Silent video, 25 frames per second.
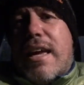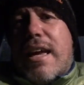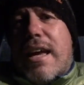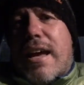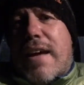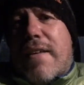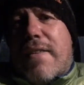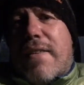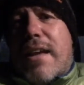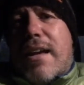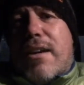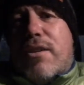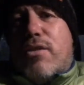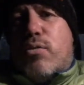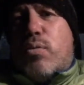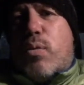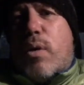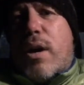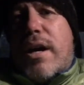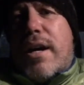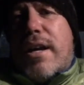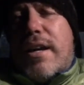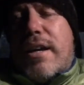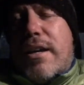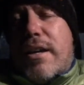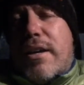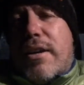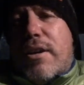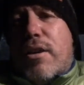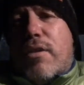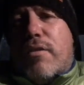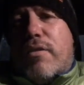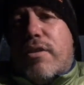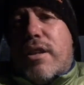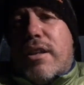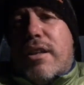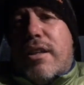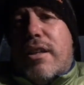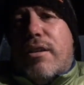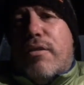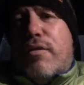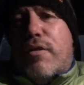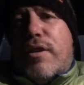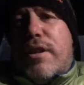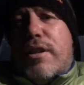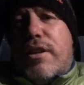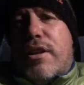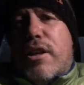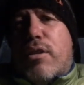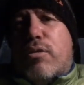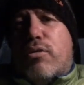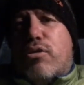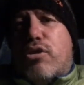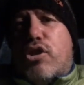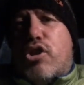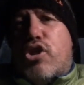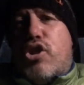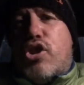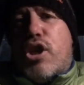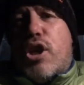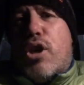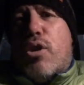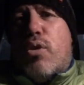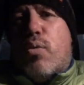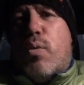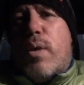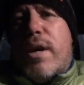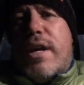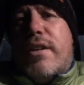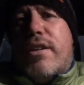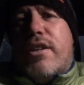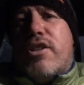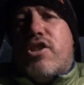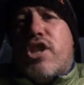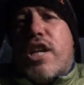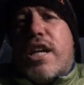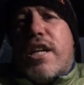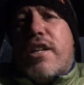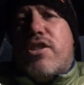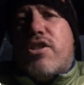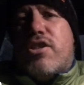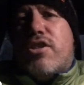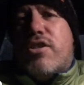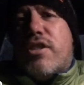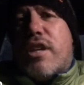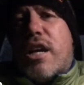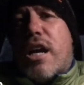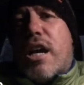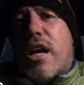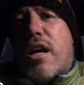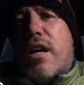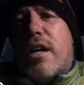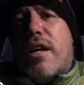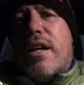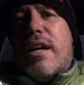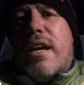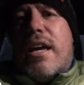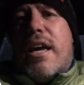and that is why I've done a little video to show where the changes are